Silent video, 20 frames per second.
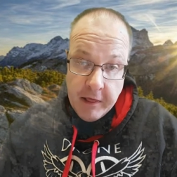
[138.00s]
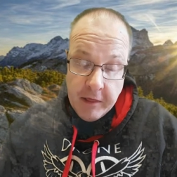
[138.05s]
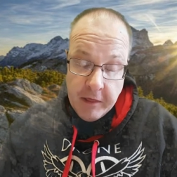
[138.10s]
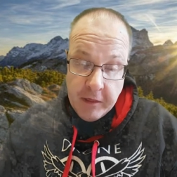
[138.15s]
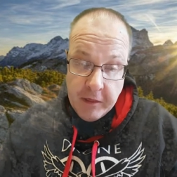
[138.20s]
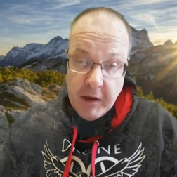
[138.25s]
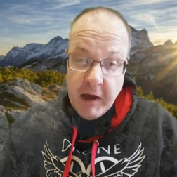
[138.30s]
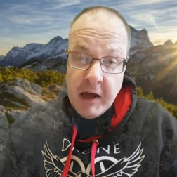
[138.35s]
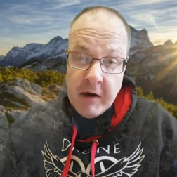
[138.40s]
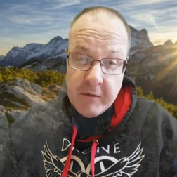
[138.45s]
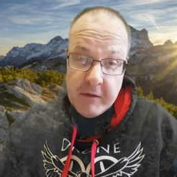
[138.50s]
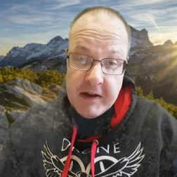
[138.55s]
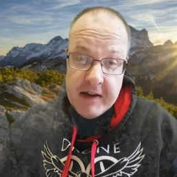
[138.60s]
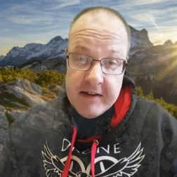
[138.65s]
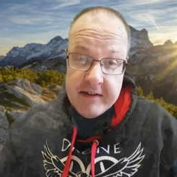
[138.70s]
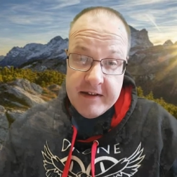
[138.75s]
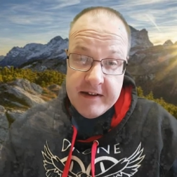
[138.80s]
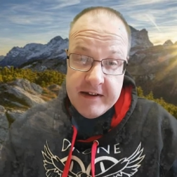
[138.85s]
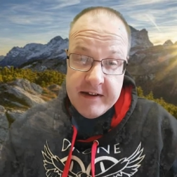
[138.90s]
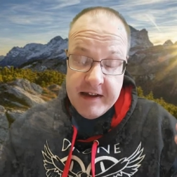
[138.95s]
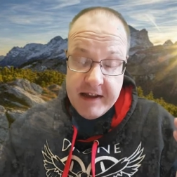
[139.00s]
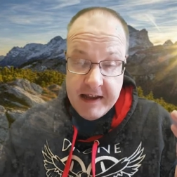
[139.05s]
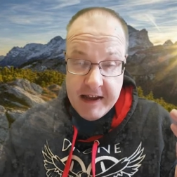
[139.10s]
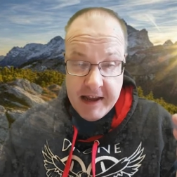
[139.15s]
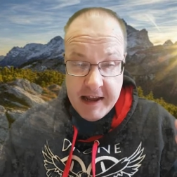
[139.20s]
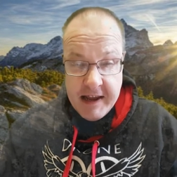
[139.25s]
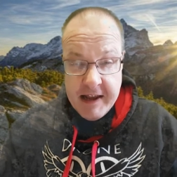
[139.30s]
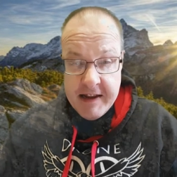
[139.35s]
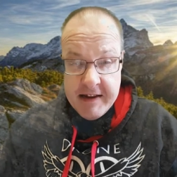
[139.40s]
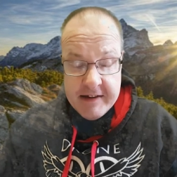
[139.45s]
Third
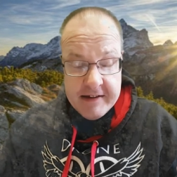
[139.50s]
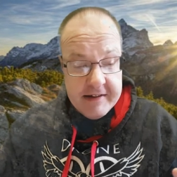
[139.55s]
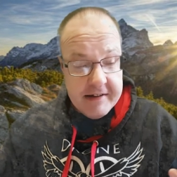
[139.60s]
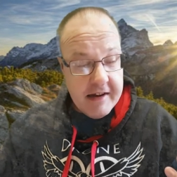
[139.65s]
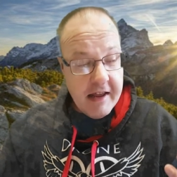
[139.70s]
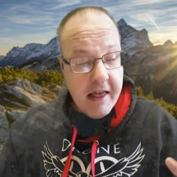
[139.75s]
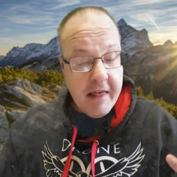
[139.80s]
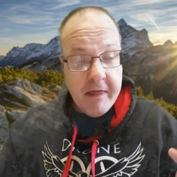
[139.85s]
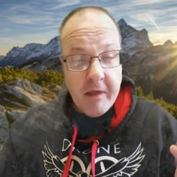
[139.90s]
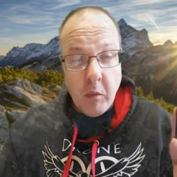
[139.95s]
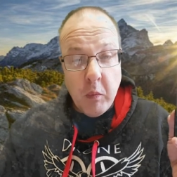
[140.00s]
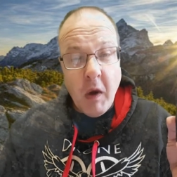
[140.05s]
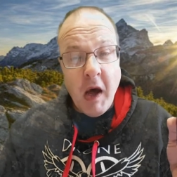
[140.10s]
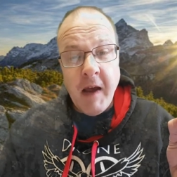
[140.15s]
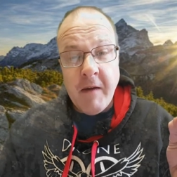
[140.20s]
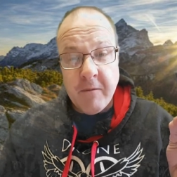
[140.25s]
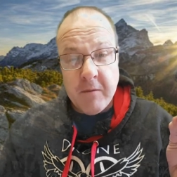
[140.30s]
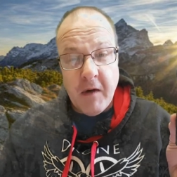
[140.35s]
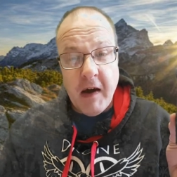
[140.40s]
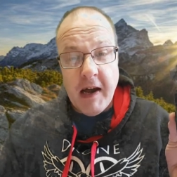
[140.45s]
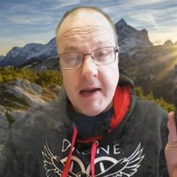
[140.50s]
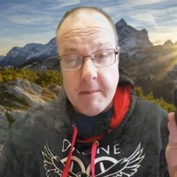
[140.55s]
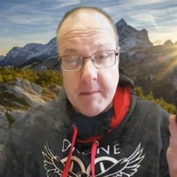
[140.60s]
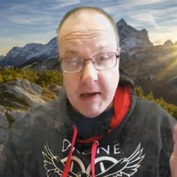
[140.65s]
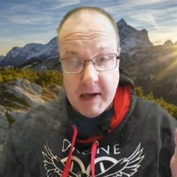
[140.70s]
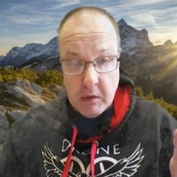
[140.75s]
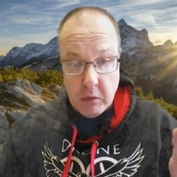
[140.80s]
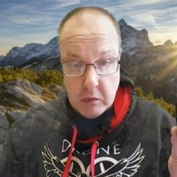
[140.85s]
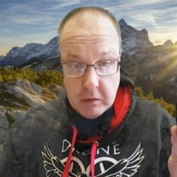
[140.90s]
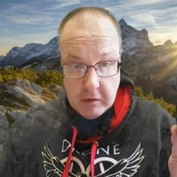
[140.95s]
reason is the Wi-Fi
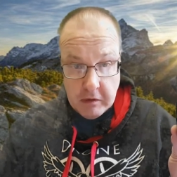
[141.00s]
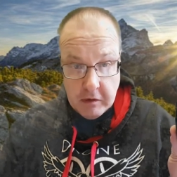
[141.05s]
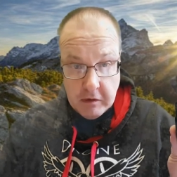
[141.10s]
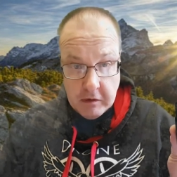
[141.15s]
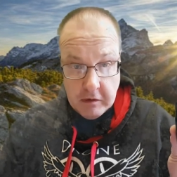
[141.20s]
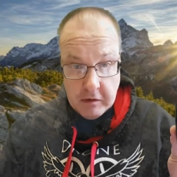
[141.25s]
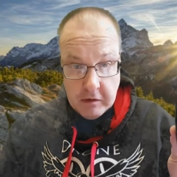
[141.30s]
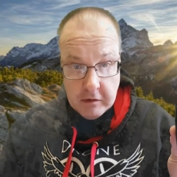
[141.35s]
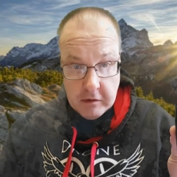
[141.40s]
mounts.